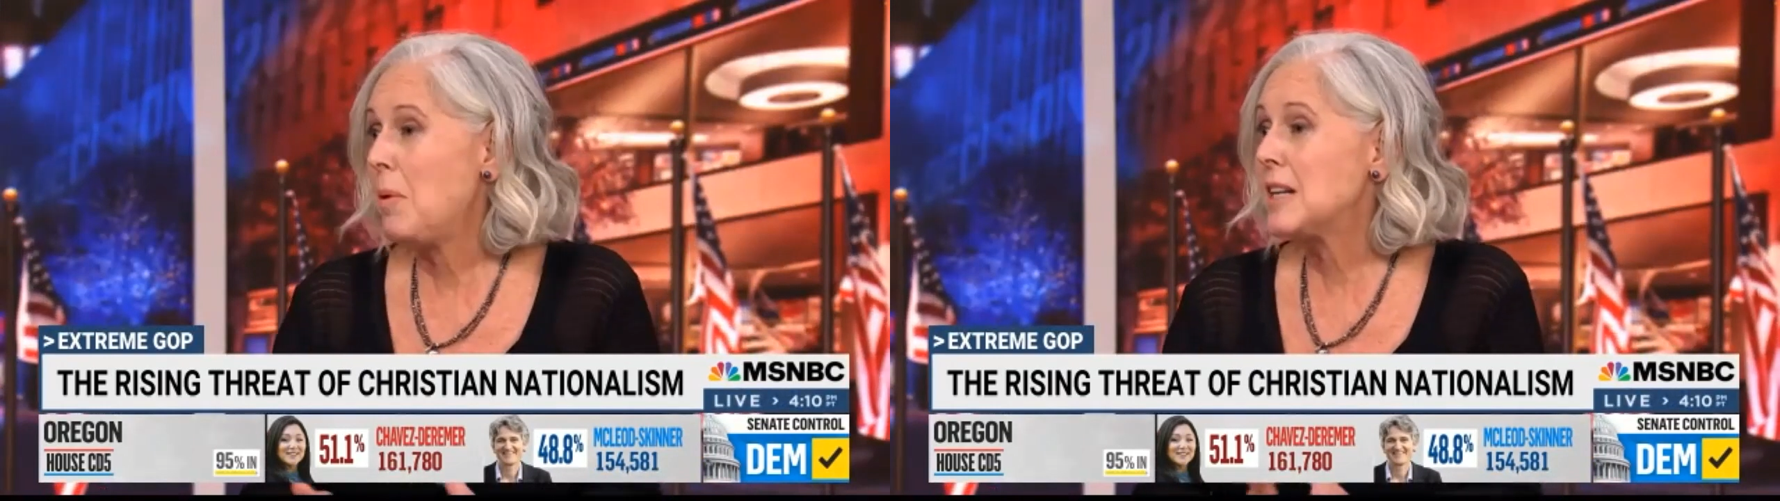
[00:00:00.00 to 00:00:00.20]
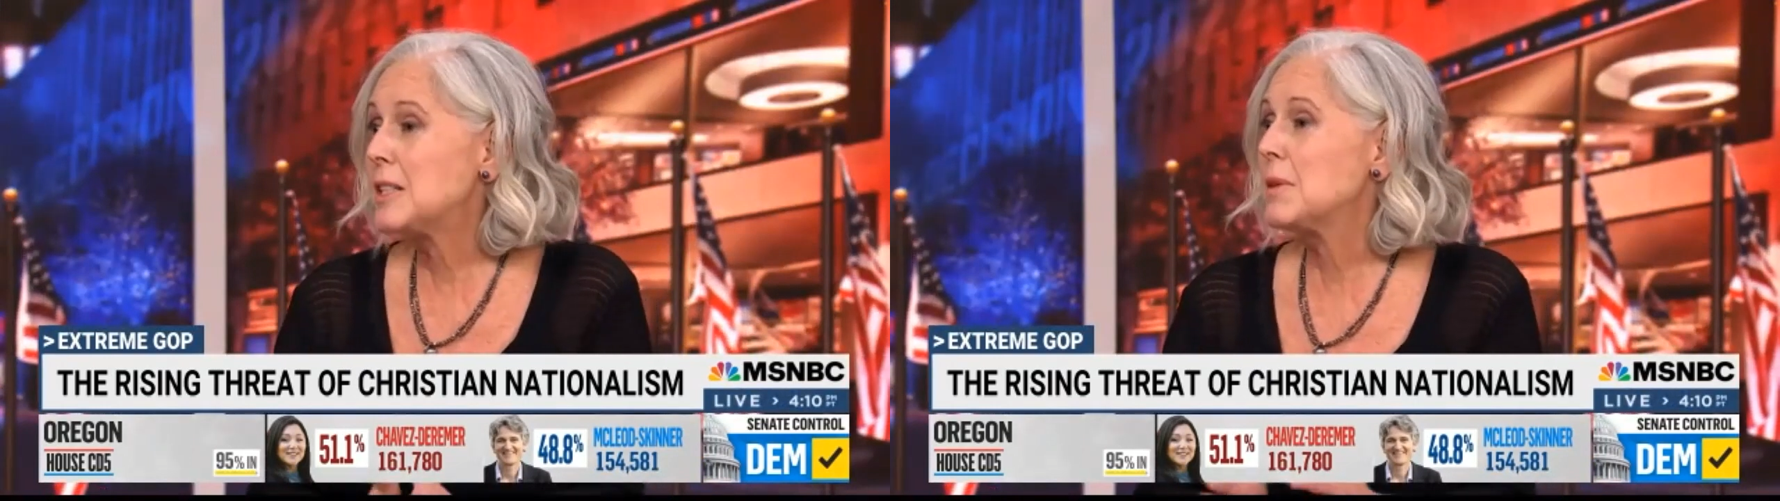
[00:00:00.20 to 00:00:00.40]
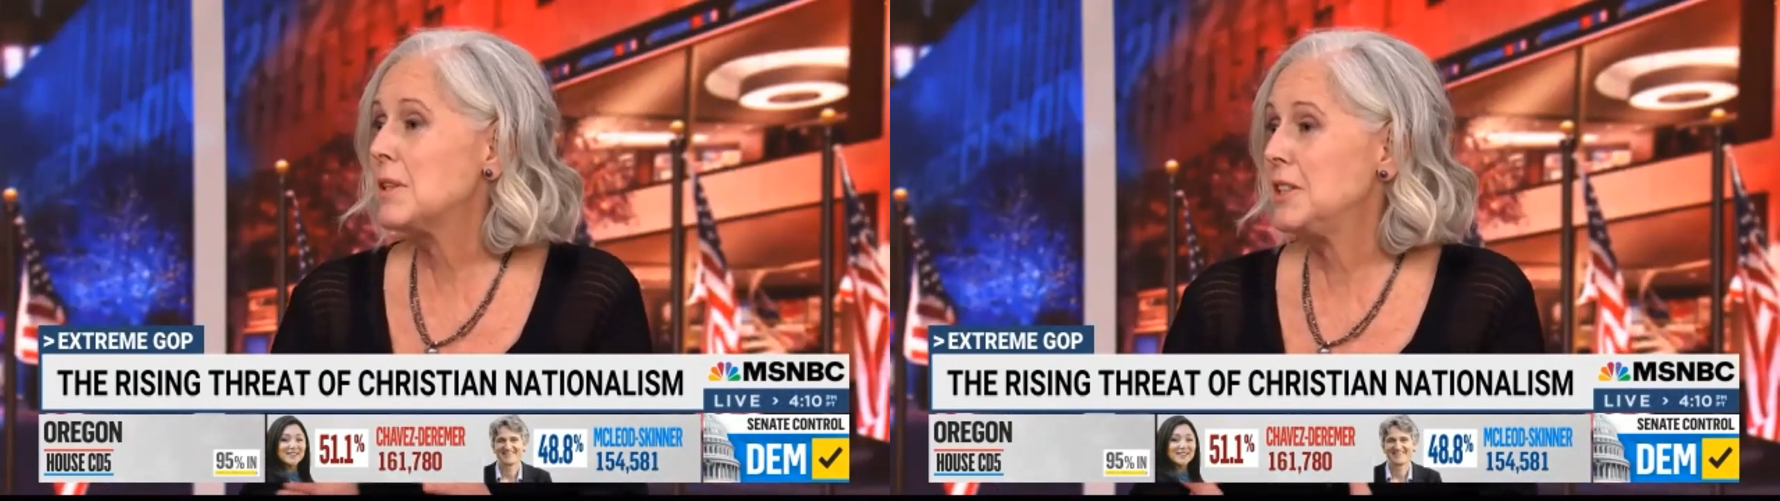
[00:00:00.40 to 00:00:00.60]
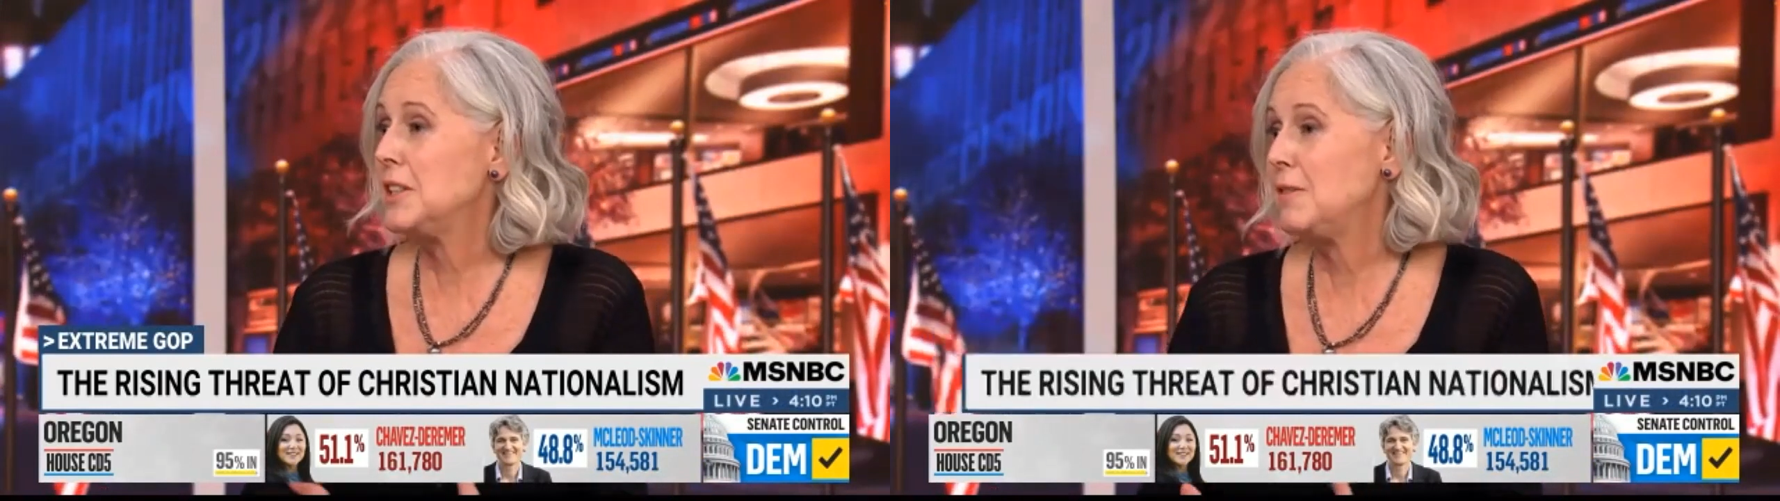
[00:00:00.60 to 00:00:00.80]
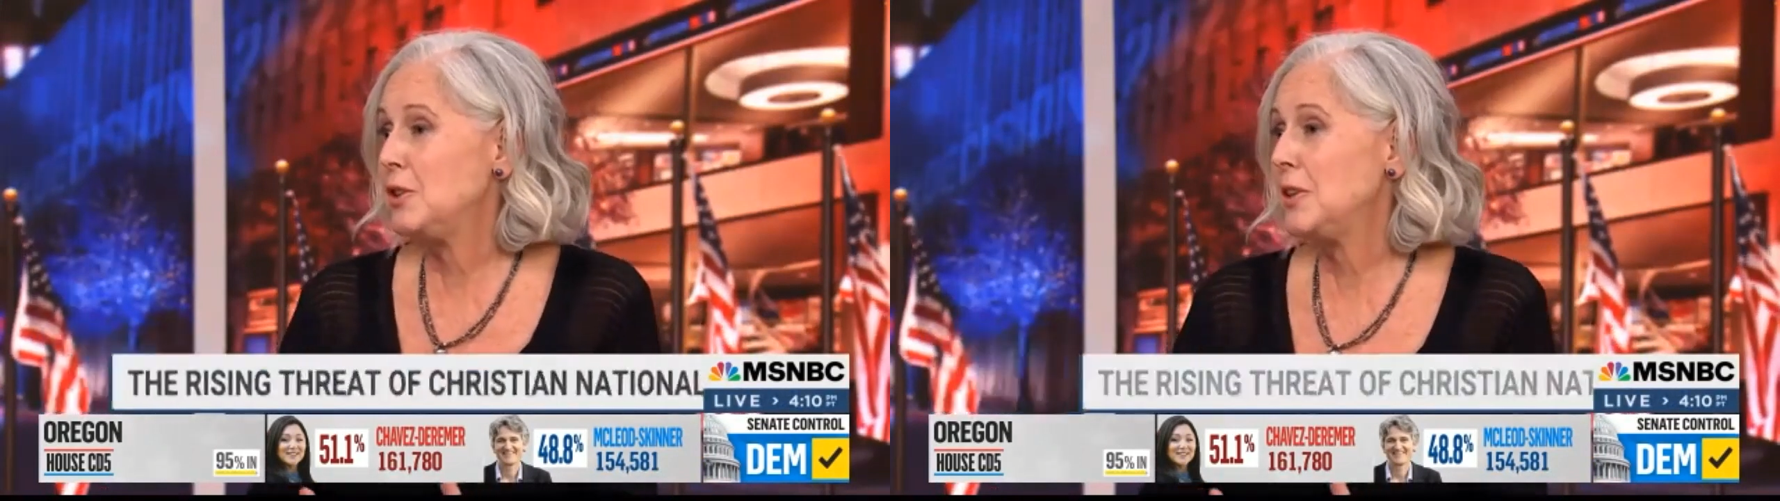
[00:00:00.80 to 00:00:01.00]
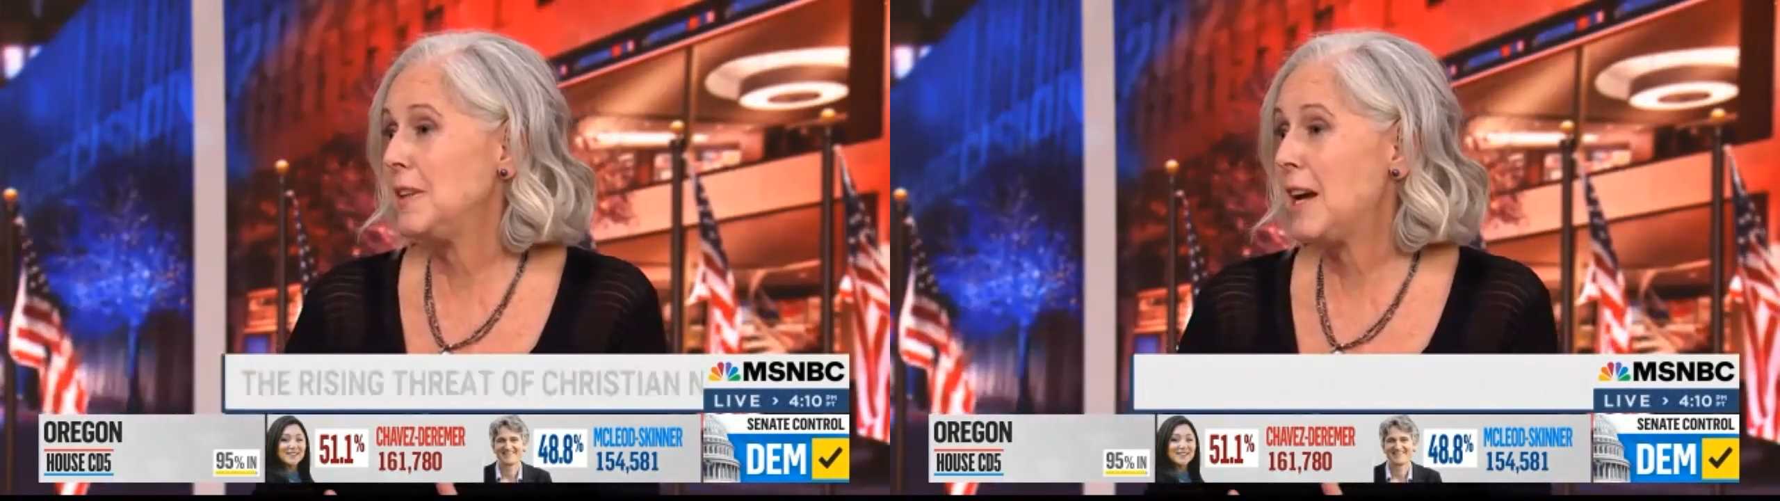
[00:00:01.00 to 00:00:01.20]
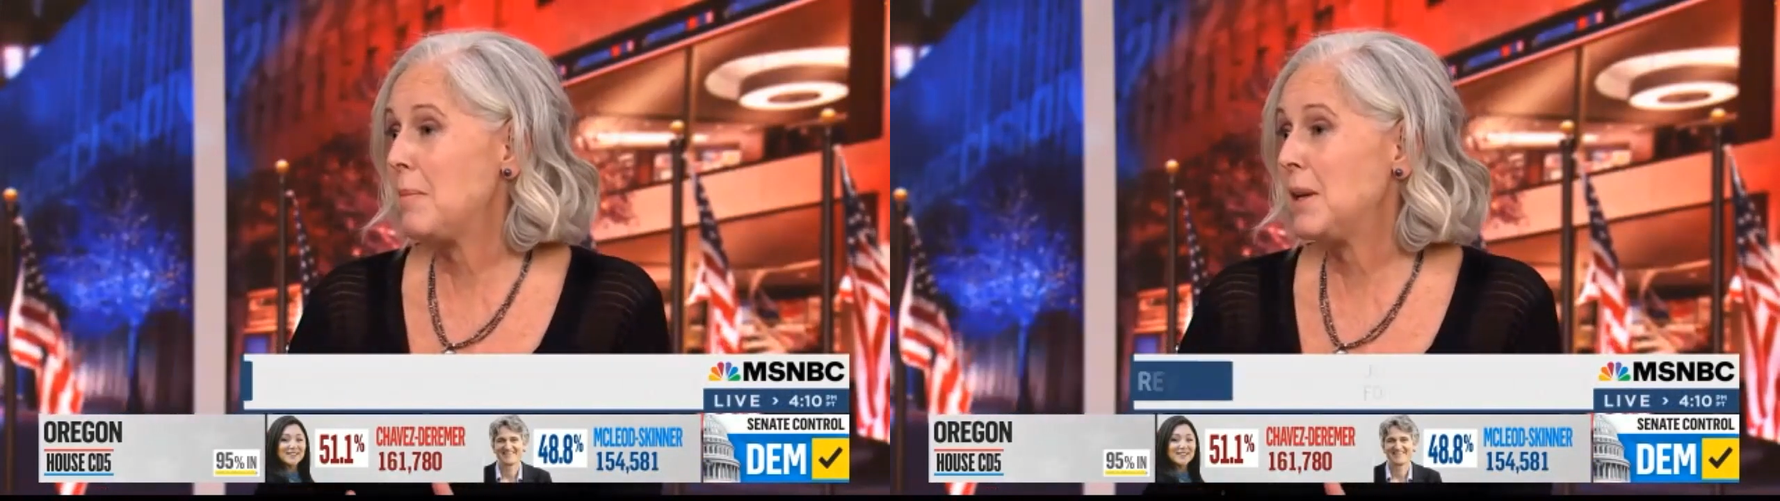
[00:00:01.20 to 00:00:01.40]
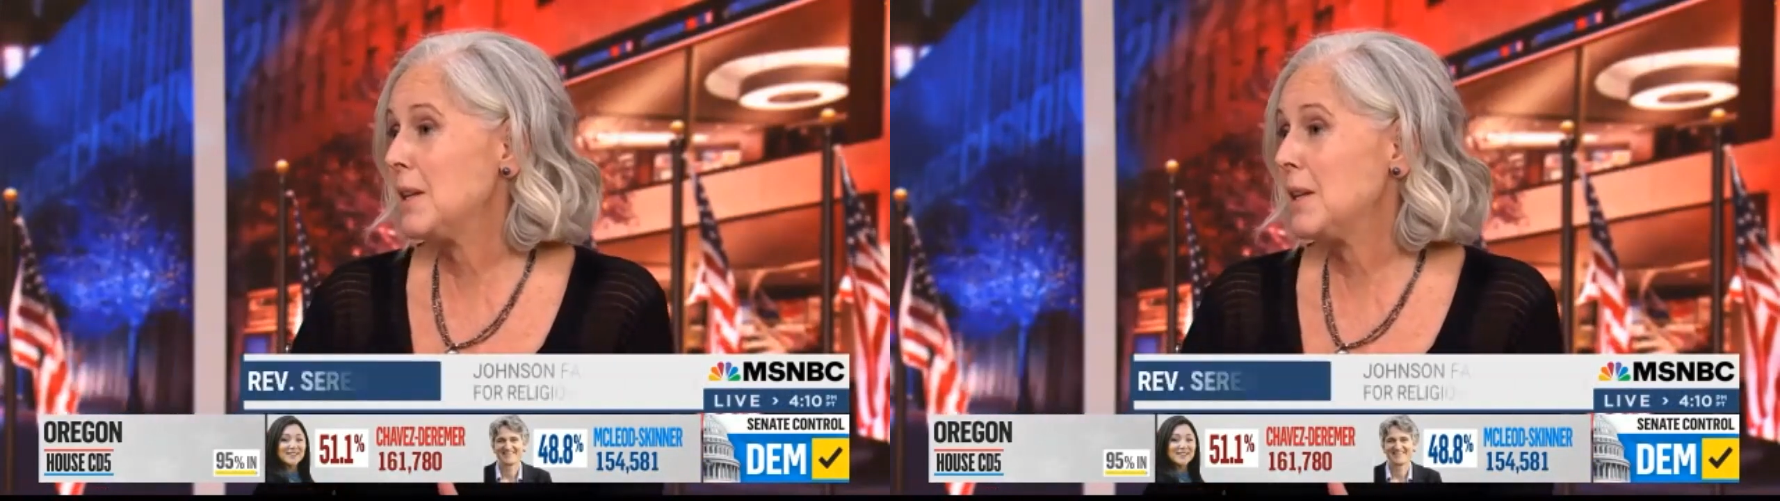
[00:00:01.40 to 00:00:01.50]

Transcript: possibility of doing that,